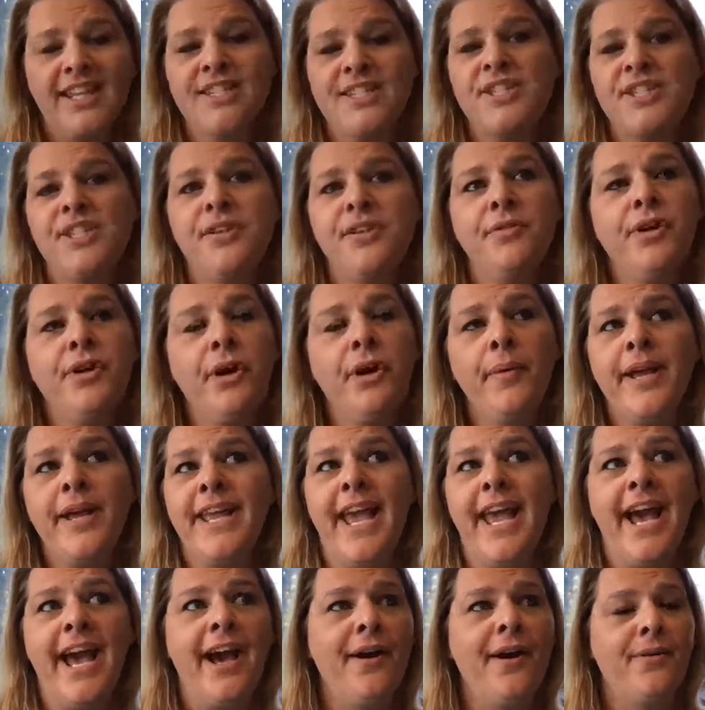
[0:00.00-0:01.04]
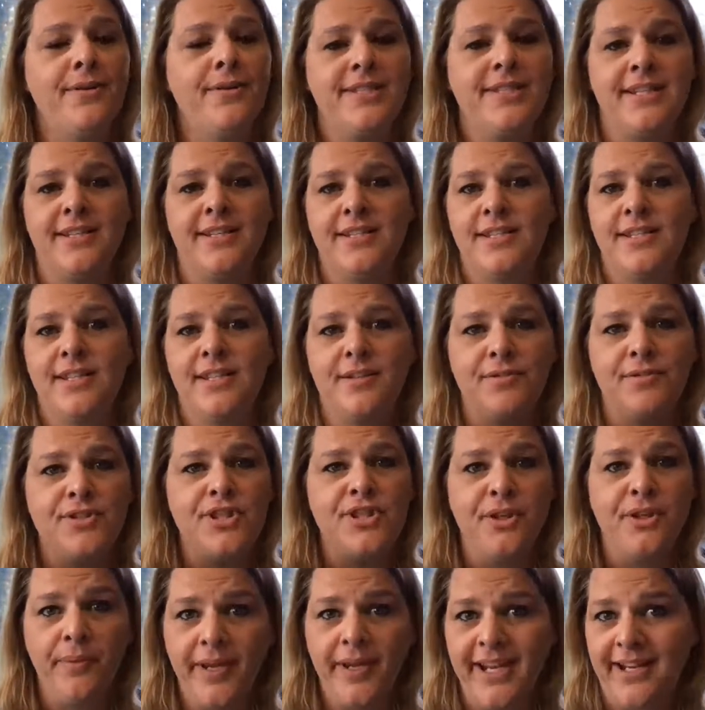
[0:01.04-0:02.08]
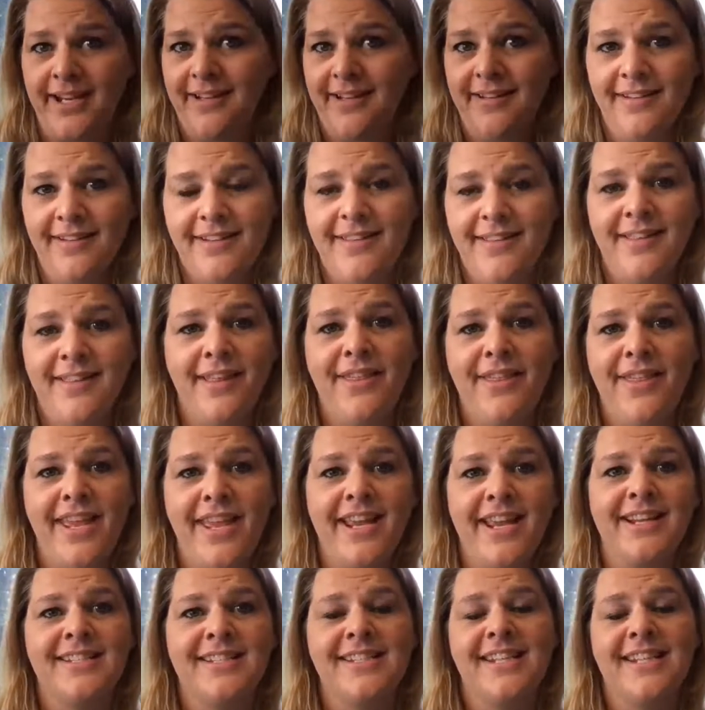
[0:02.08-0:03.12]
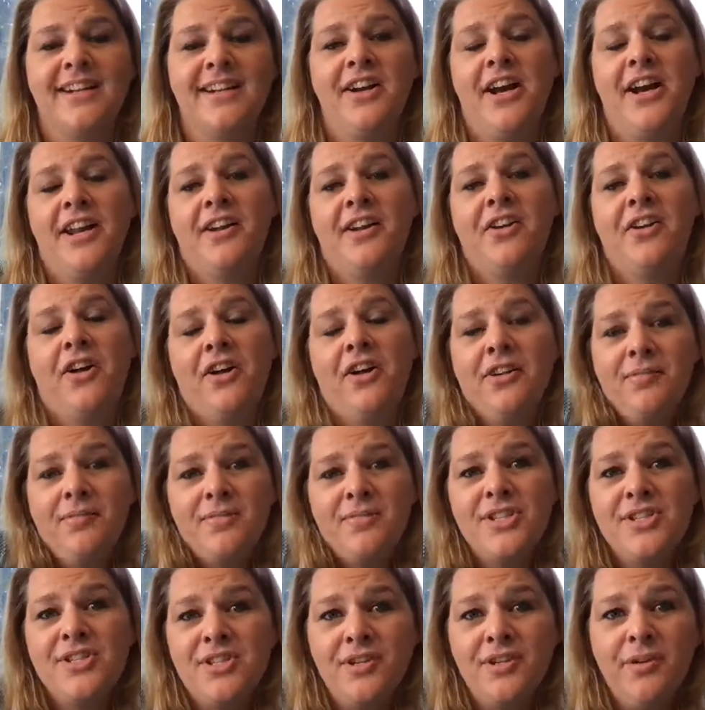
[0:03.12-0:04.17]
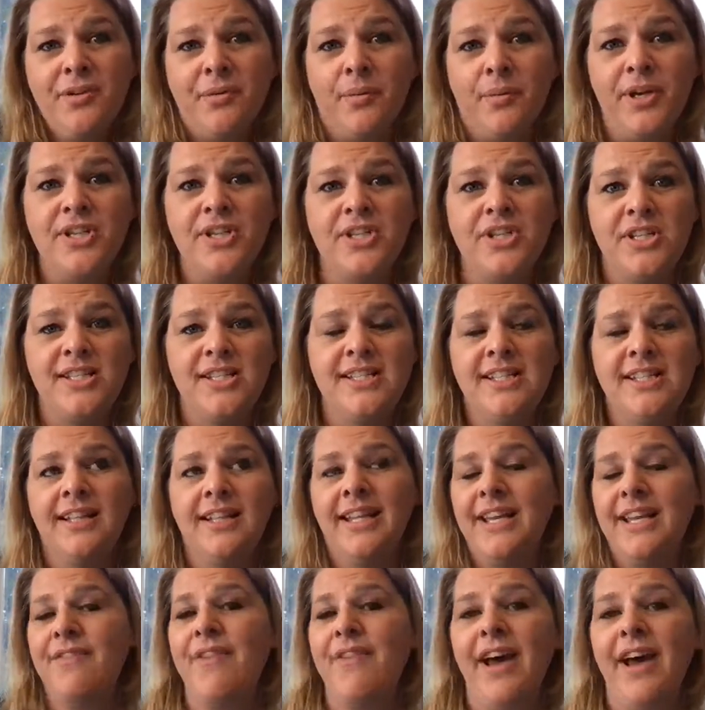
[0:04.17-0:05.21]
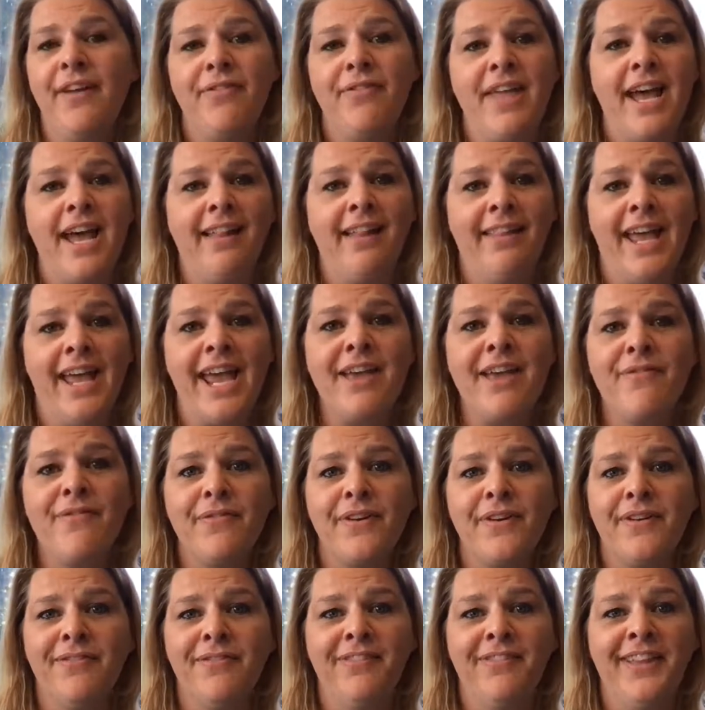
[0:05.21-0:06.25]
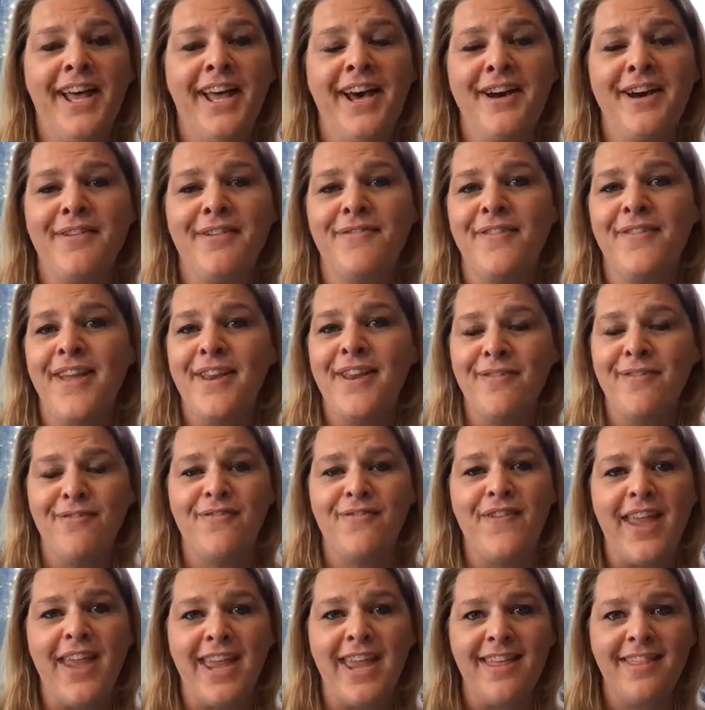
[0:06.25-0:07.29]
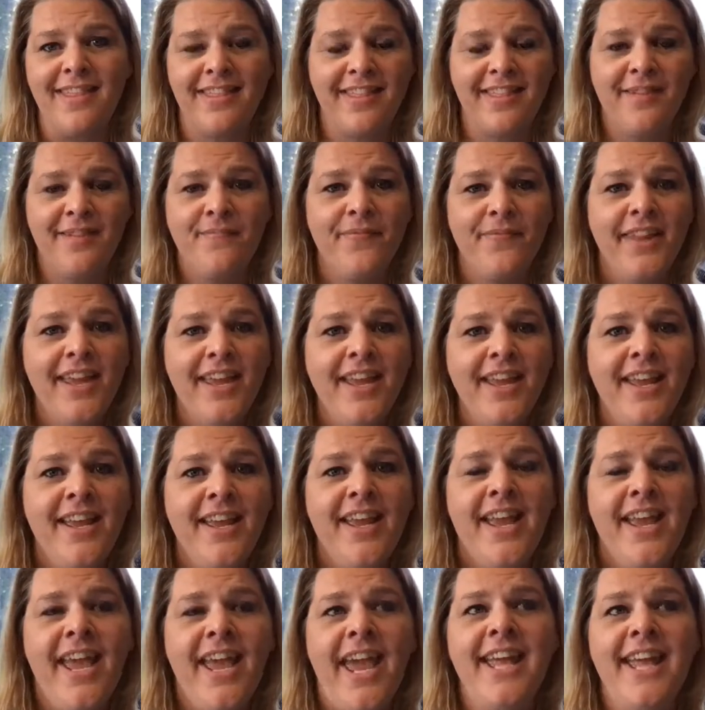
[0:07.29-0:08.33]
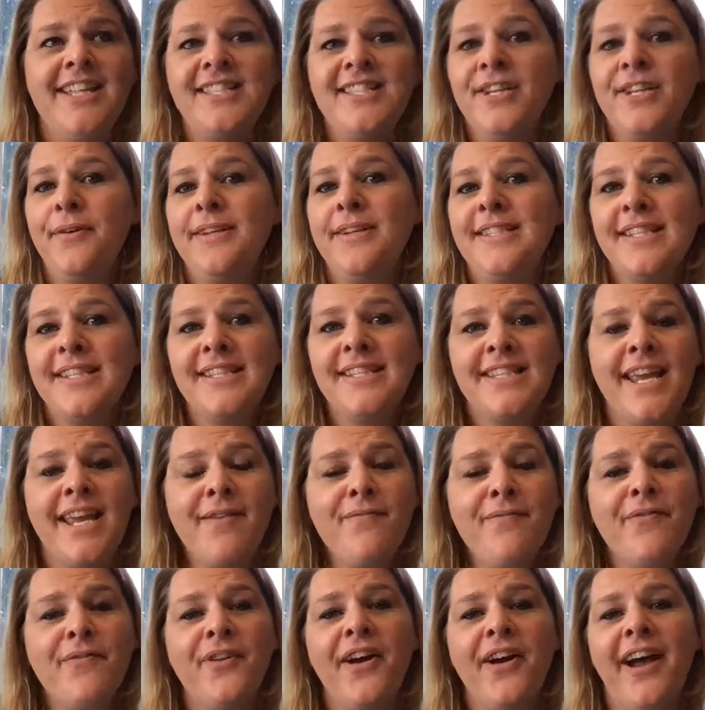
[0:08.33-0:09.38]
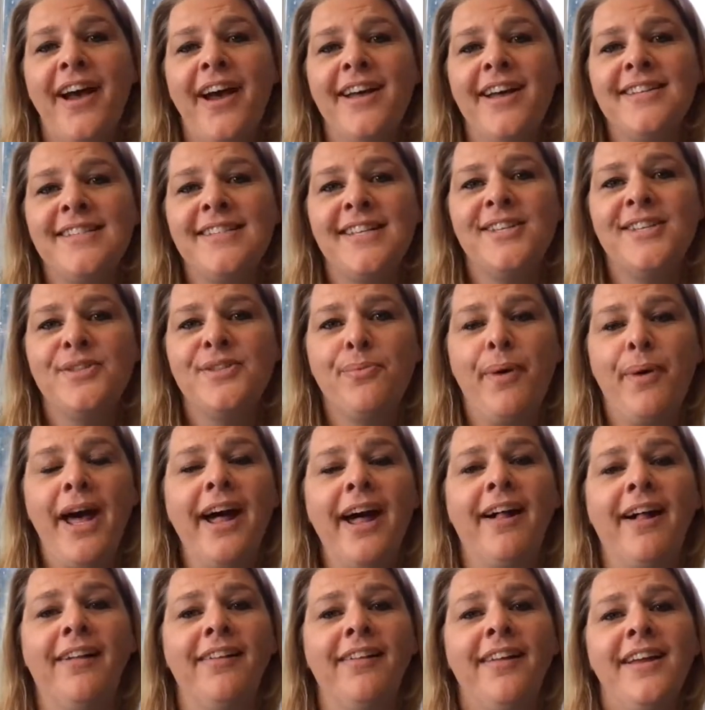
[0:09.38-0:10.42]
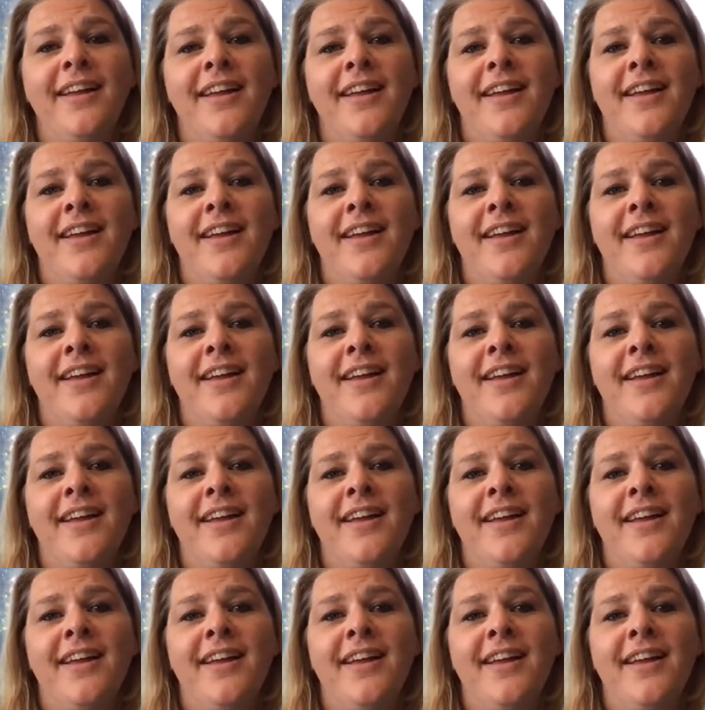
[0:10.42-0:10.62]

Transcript: to going out and to doing the things that God had called him to do, which is to live out that life of love and faith. And so it's the same for us as well.